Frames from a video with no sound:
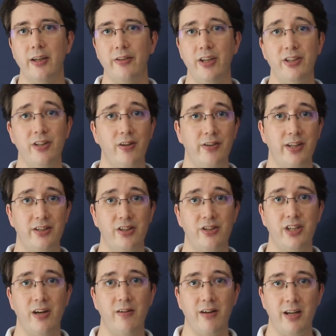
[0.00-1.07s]
These aren't
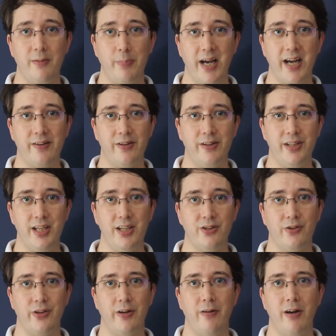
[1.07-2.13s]
necessarily bad ideas
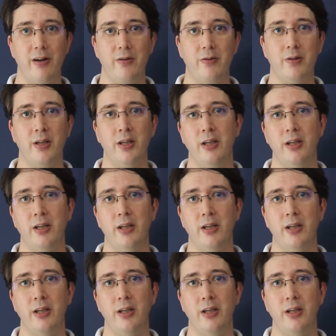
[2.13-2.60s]
on their own,